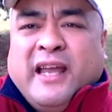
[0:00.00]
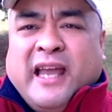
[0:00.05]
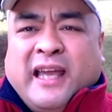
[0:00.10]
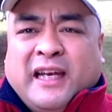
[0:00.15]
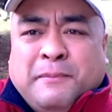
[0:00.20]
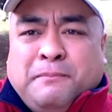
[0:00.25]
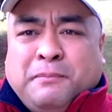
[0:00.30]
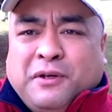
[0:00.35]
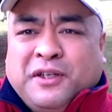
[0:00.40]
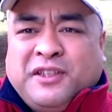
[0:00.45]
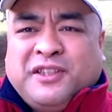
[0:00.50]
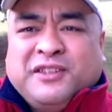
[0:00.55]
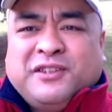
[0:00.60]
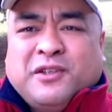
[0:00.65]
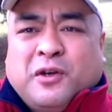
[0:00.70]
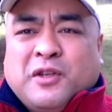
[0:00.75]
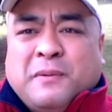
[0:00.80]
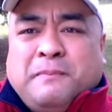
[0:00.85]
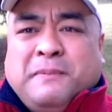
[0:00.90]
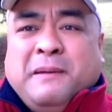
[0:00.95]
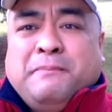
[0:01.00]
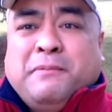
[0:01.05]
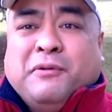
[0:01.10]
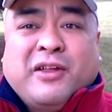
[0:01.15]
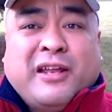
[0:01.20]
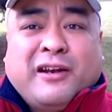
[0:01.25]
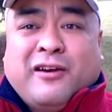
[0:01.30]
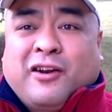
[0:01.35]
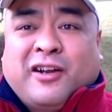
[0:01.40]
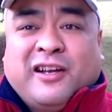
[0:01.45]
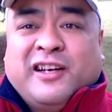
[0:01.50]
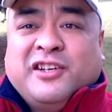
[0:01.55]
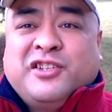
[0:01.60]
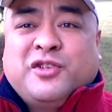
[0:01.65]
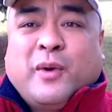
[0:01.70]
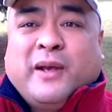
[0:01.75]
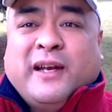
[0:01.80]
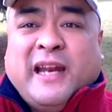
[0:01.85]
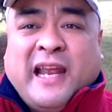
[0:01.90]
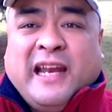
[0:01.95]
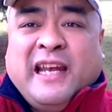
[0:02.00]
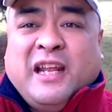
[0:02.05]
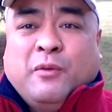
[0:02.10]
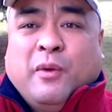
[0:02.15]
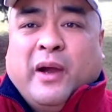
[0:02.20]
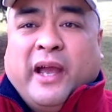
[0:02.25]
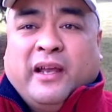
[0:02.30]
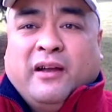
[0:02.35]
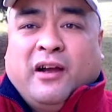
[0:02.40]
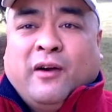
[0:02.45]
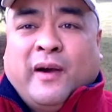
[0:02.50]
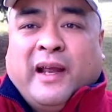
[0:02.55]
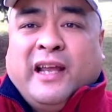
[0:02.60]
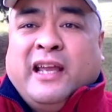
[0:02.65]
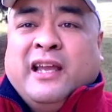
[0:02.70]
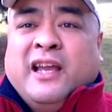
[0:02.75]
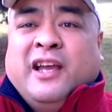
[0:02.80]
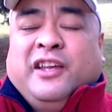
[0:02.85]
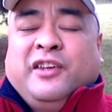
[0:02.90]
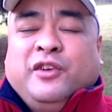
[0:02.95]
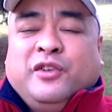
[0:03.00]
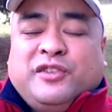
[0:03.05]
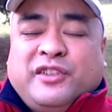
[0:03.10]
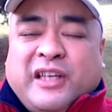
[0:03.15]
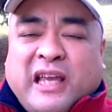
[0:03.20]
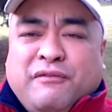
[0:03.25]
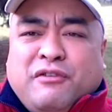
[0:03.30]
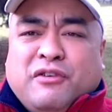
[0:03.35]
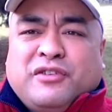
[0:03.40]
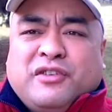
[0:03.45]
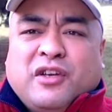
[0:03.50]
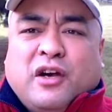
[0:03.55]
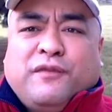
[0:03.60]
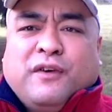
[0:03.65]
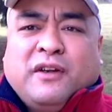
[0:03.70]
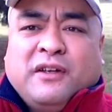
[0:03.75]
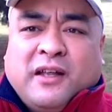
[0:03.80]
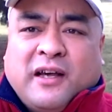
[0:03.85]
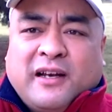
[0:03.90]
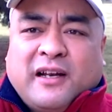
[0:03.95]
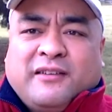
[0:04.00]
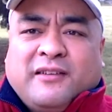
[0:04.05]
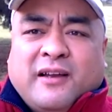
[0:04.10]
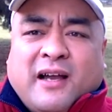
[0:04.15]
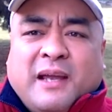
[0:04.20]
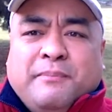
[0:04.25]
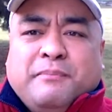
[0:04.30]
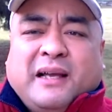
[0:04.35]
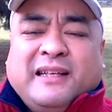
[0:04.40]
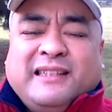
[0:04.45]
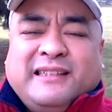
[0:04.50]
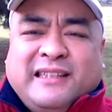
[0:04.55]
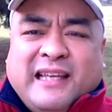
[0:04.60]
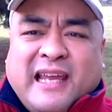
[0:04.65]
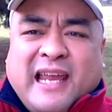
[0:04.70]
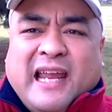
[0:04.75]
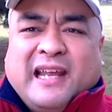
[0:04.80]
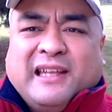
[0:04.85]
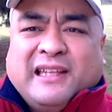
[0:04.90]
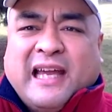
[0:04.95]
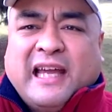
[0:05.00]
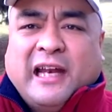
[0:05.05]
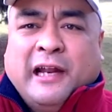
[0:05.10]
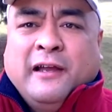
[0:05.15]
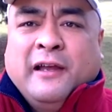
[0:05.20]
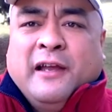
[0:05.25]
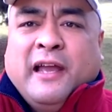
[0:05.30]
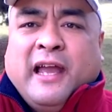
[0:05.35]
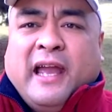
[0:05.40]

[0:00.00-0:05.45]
And it pushes all the people that aren't going to join anyway. All right. You save yourself a lot of time by saying that.